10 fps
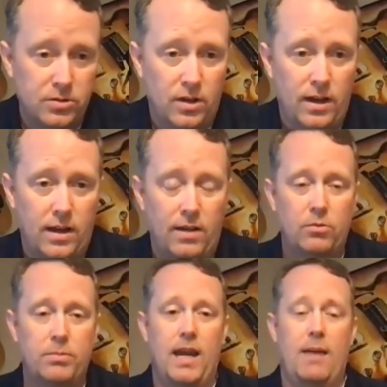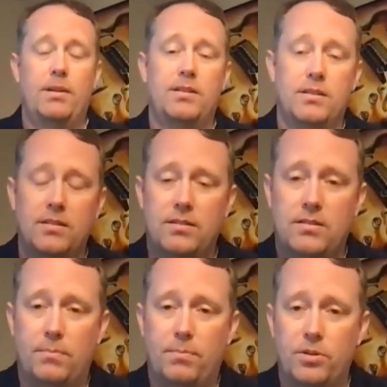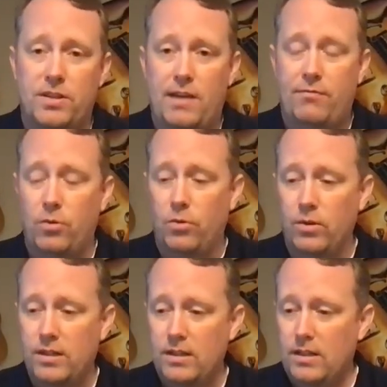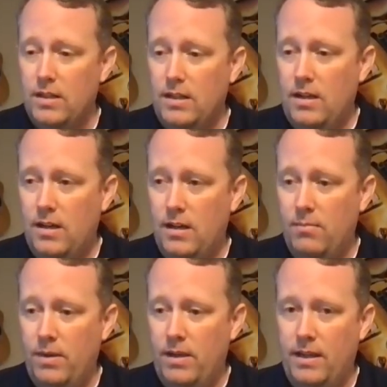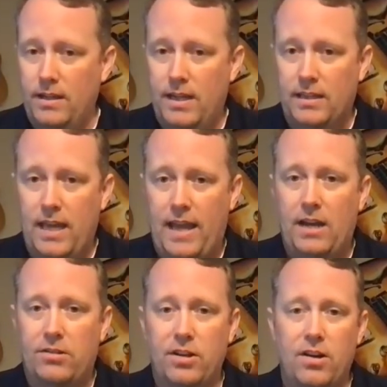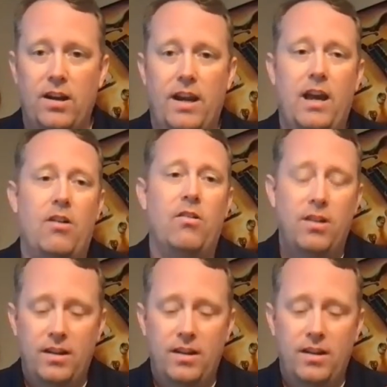So I will be happy to push that forward and get that out there. Now,